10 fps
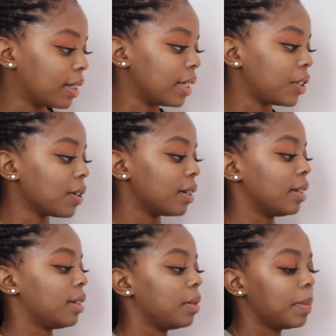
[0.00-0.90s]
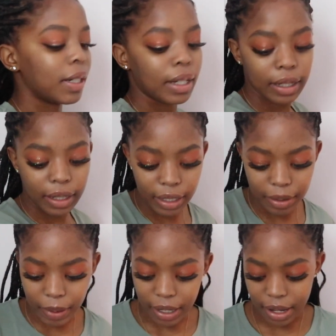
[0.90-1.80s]
the glitter a little bit
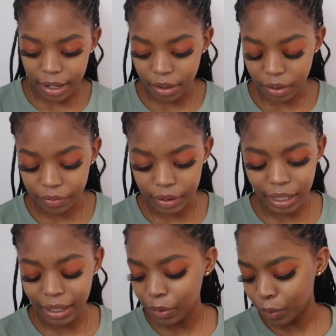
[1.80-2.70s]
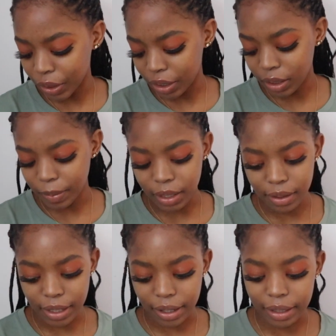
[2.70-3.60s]
underneath my eye. Hopefully it works
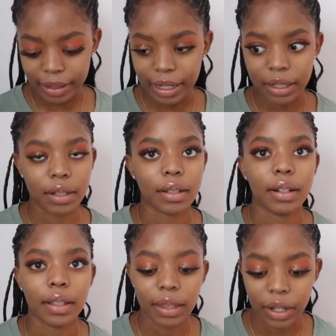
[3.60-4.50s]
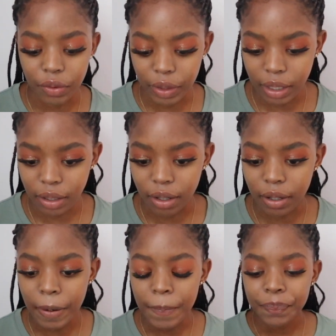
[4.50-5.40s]
because I've got lashes on and they're really
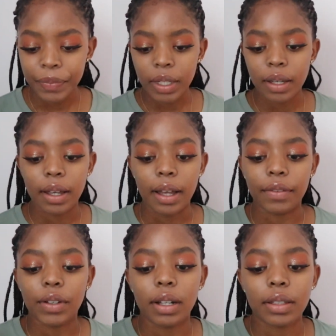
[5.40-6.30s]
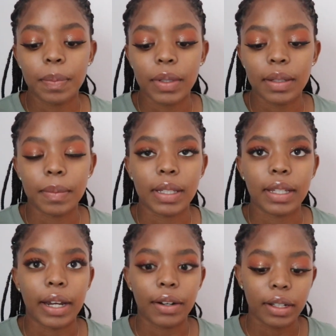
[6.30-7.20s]
long. I forgot to put some
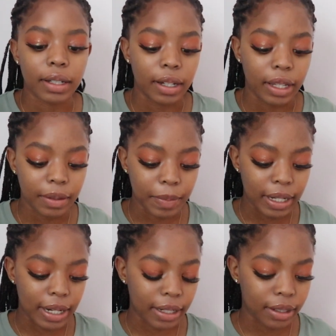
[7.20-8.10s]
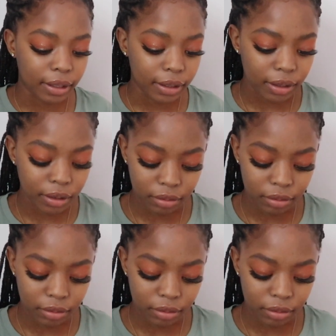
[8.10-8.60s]
mascara underneath my lashes.